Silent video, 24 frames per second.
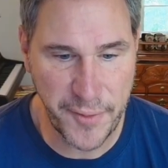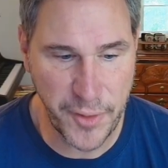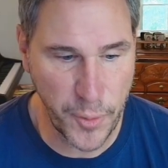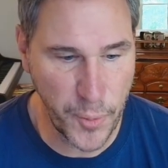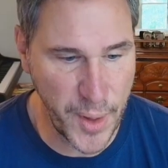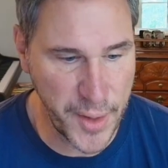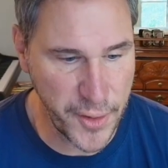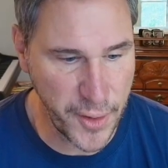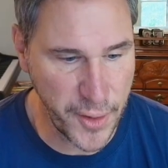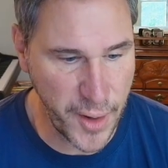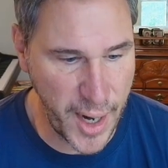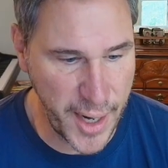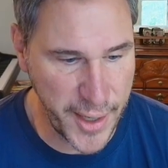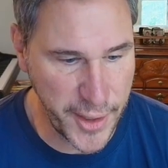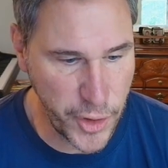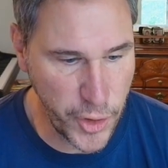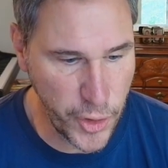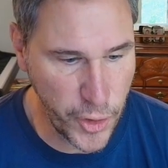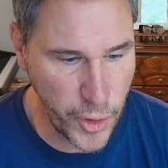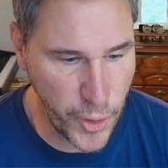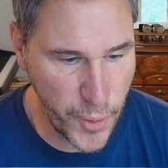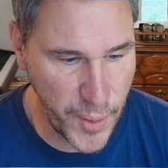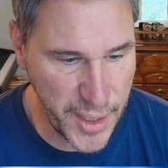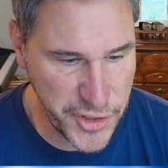weather I Q
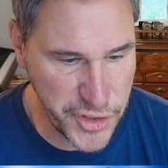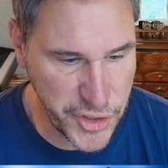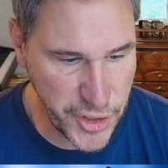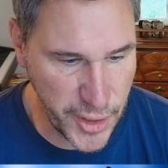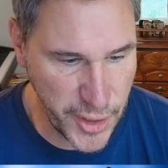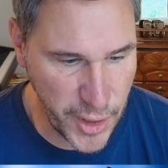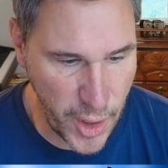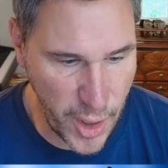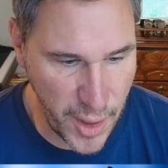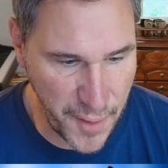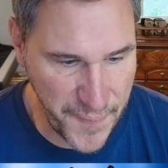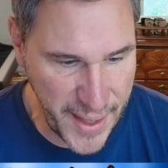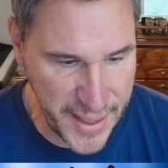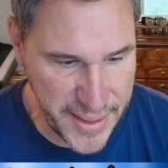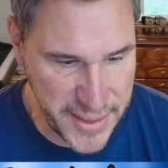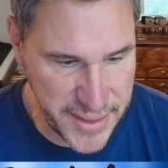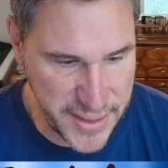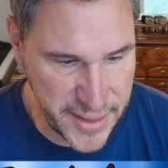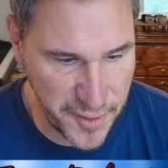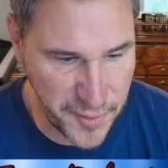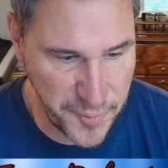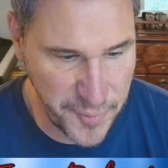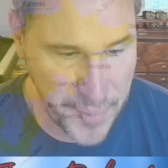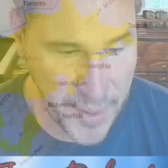question and all of that
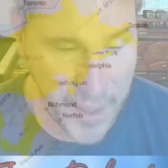stuff, but